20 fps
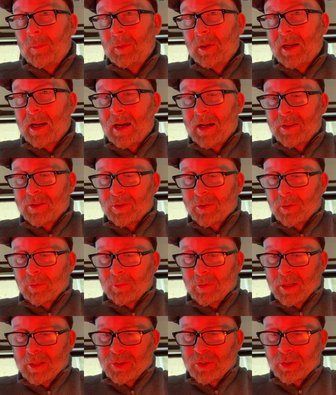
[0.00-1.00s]
asks
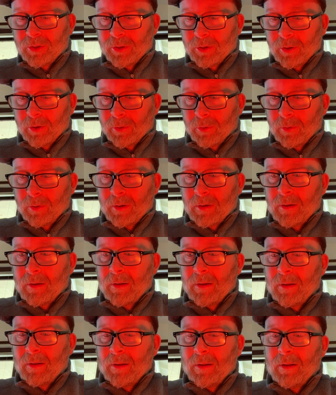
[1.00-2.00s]
Horatio,
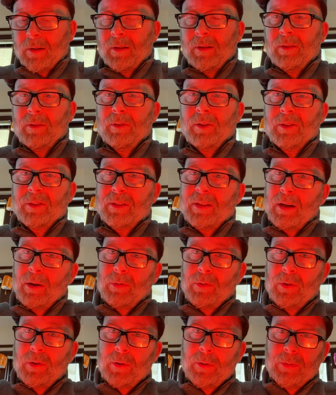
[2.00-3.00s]
"Dost thou
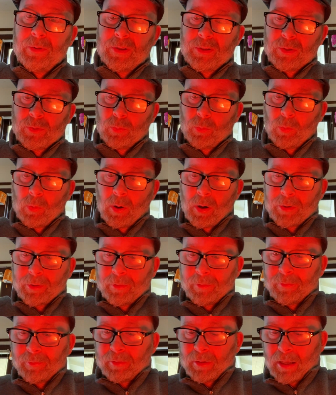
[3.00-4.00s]
know this
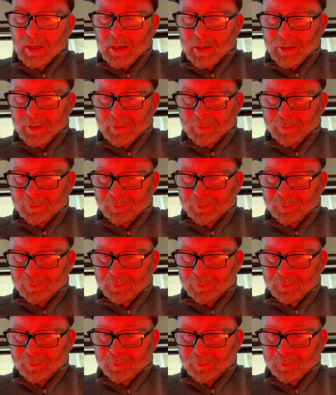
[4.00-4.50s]
waterfly?"